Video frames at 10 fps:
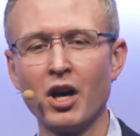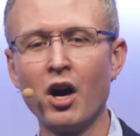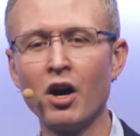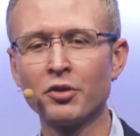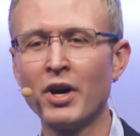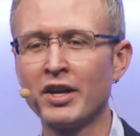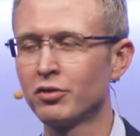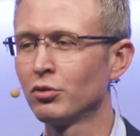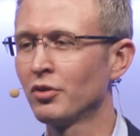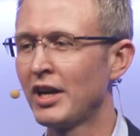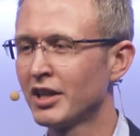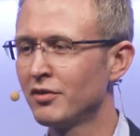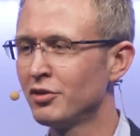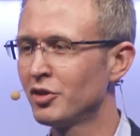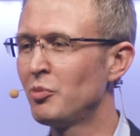hardware tool that
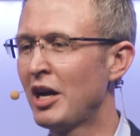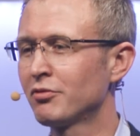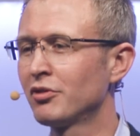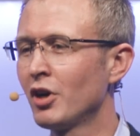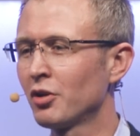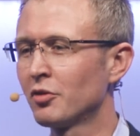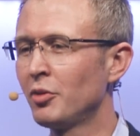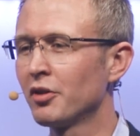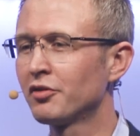gives you the best results for both.